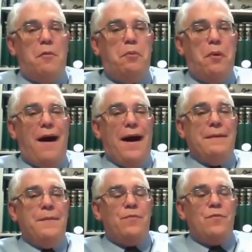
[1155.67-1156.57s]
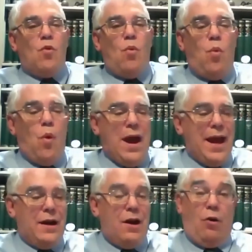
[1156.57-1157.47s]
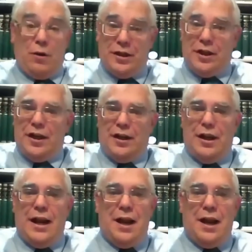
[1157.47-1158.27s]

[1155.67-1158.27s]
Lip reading: but when it